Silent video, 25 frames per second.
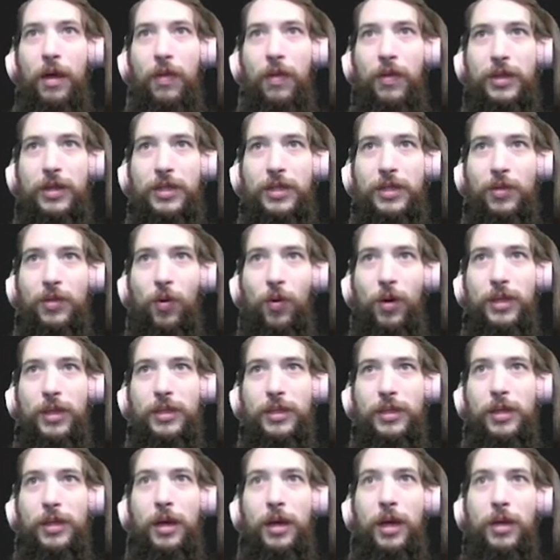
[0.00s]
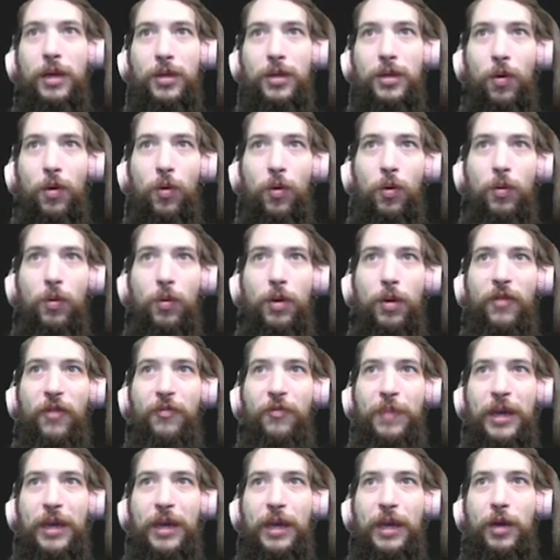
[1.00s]
The source told of
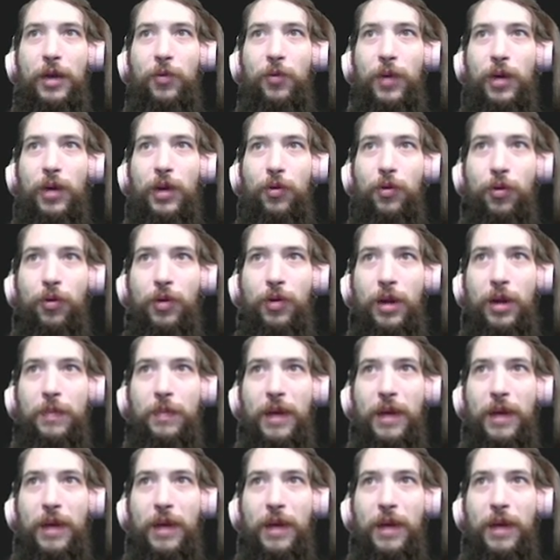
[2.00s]
being recruited